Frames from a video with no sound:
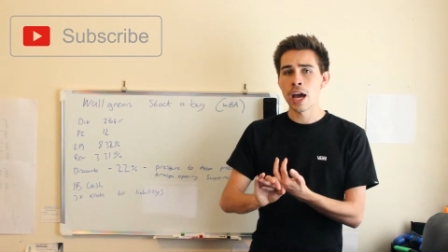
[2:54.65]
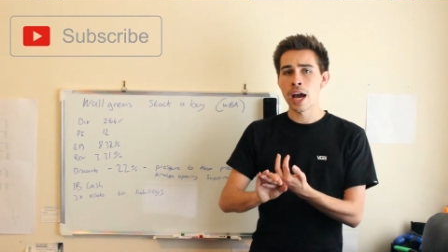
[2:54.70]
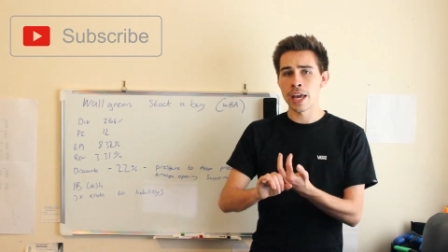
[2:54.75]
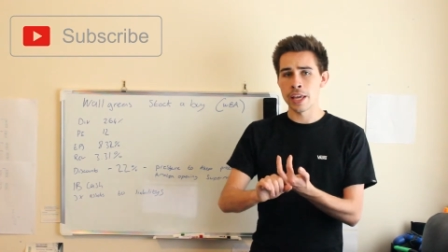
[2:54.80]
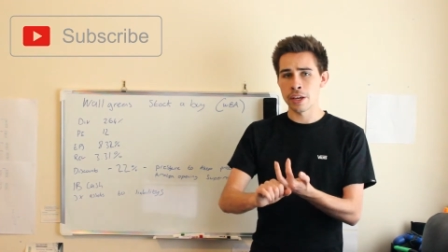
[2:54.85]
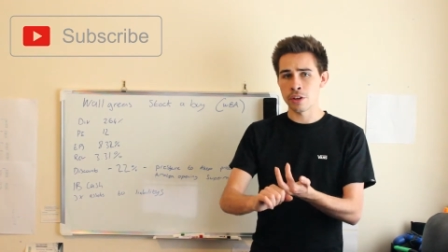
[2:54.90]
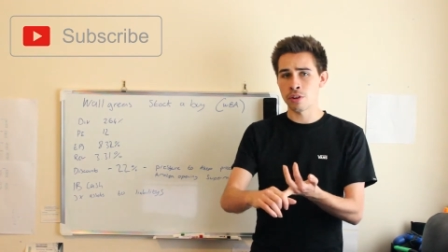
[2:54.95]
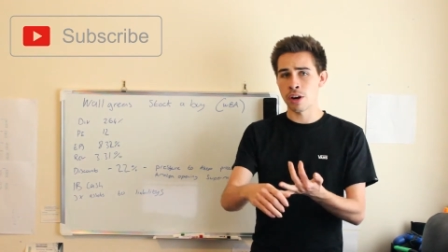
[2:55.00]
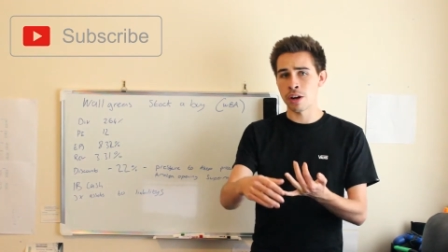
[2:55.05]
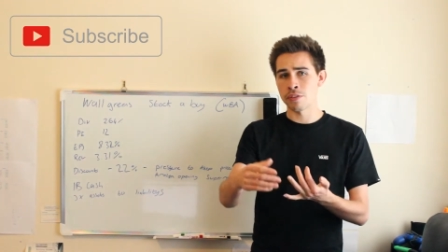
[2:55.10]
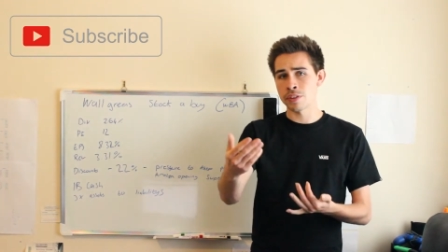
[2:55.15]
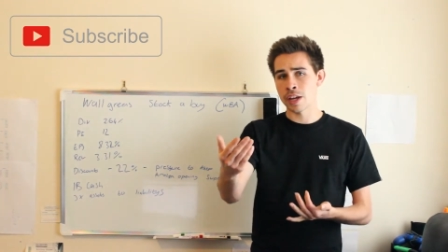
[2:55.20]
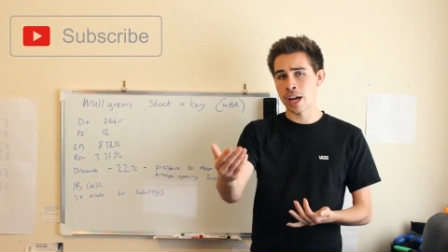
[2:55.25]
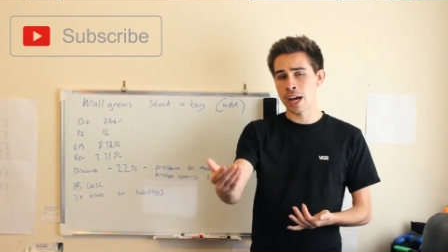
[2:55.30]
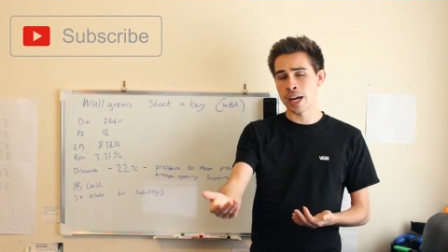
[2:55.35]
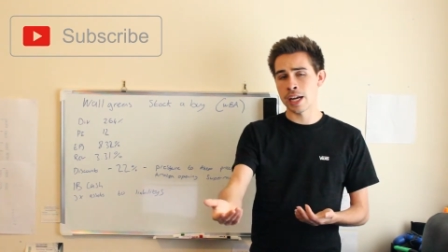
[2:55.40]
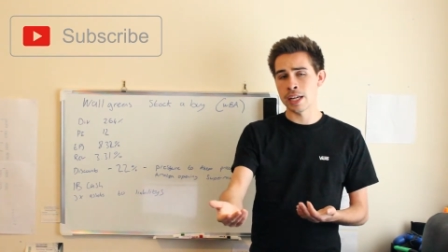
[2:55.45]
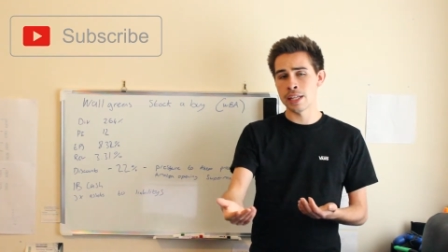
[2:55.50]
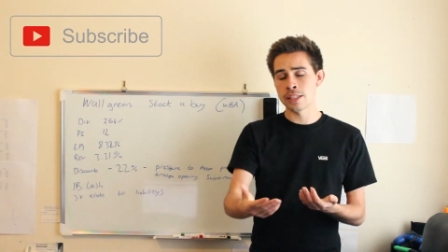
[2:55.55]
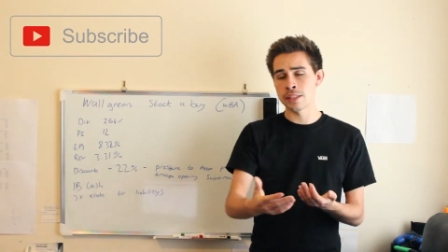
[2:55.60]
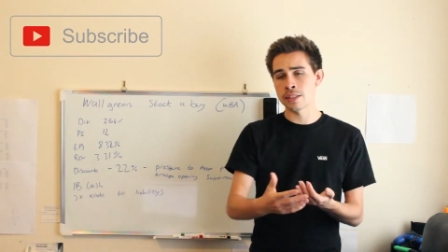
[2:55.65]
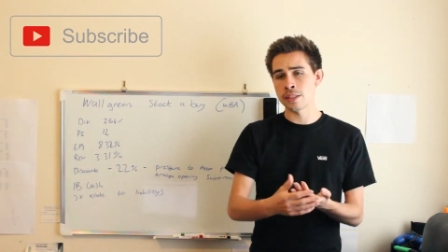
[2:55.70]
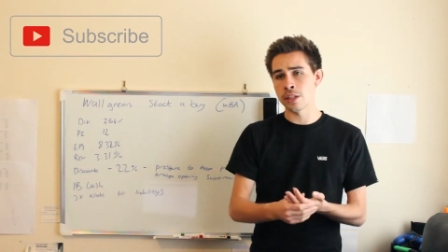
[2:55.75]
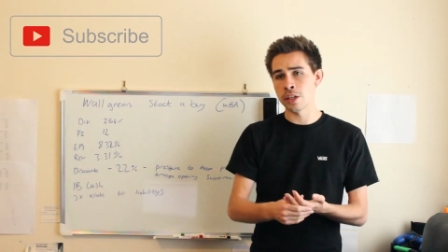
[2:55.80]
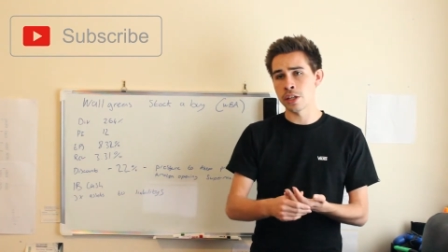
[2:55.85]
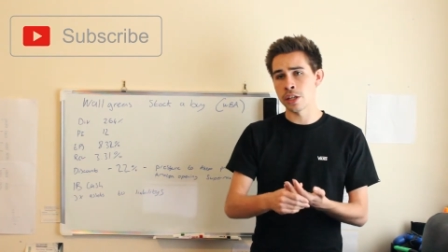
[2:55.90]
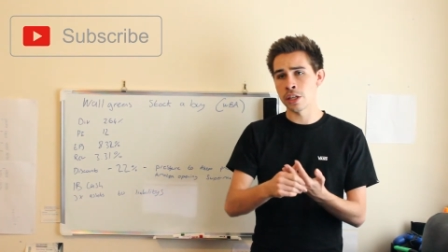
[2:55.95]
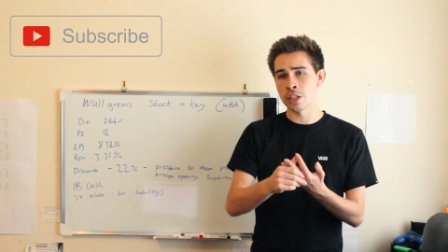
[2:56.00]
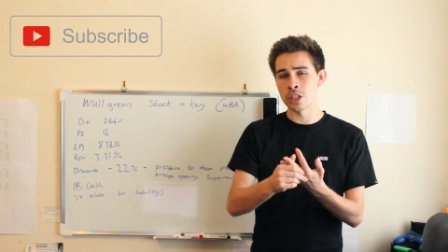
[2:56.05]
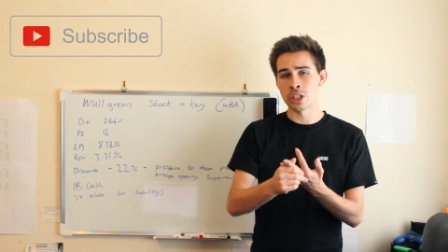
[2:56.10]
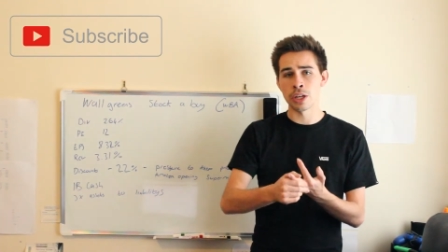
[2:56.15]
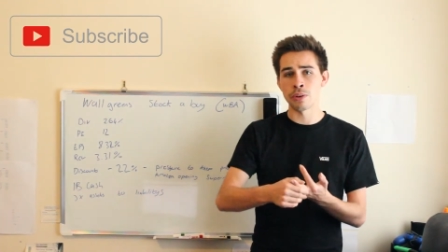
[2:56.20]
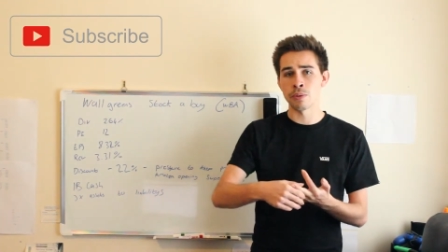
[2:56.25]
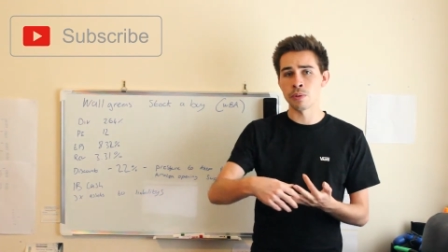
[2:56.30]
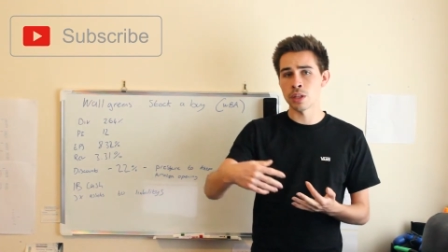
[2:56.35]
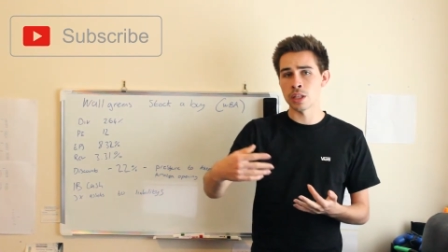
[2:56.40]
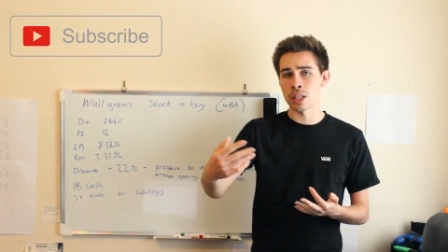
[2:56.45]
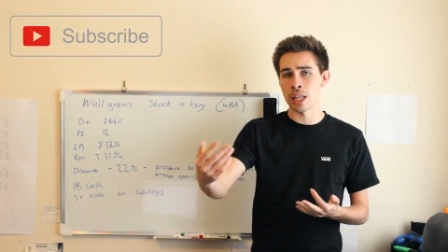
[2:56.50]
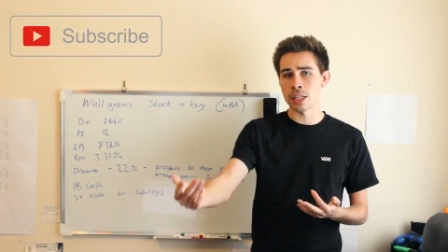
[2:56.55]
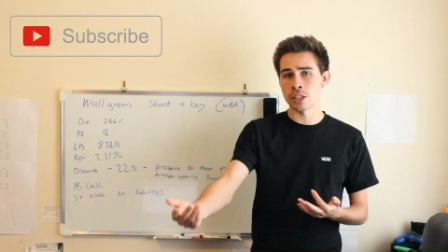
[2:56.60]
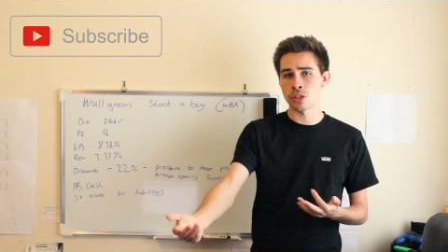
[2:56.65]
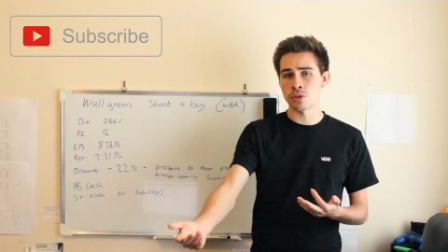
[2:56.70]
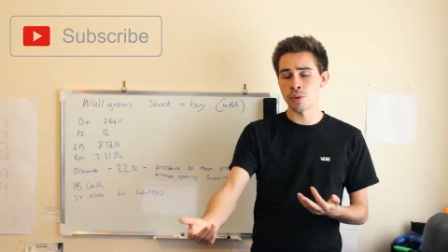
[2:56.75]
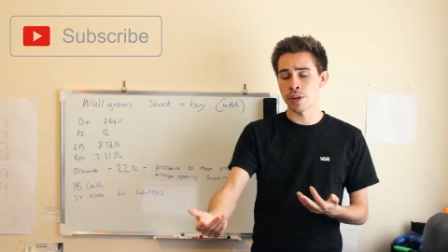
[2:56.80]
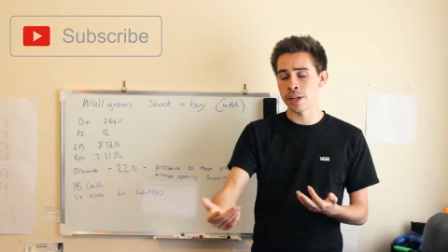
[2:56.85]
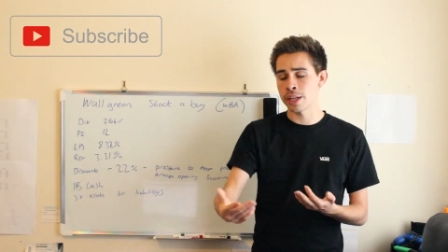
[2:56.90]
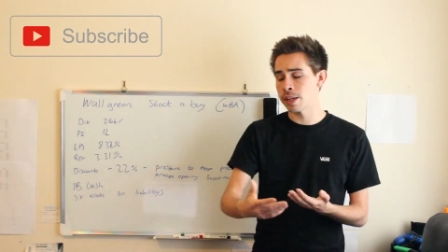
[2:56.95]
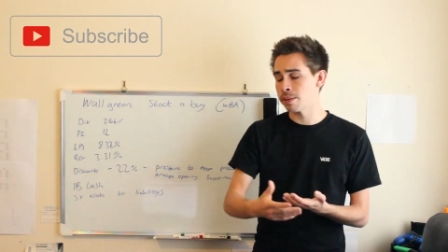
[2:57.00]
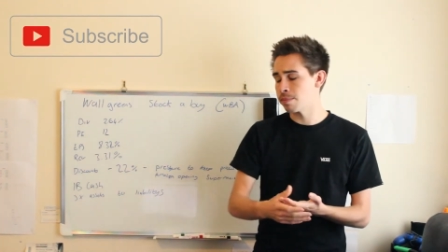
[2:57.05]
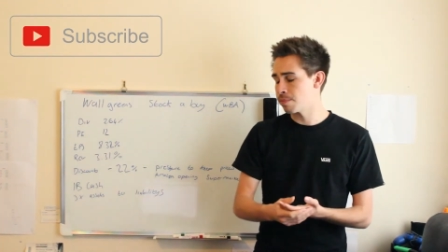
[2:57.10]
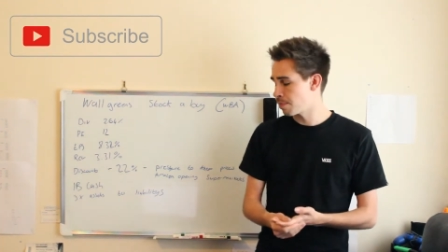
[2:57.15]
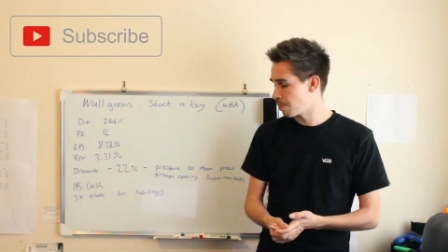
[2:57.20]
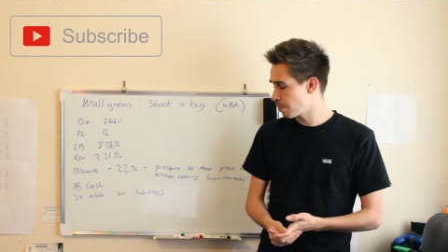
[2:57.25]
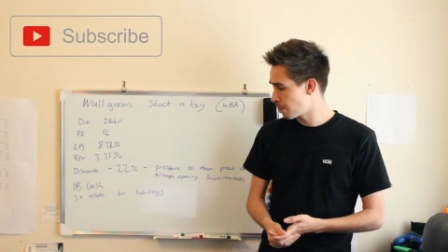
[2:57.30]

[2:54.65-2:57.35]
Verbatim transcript: uh, your Kraft Heinz, your General Electric,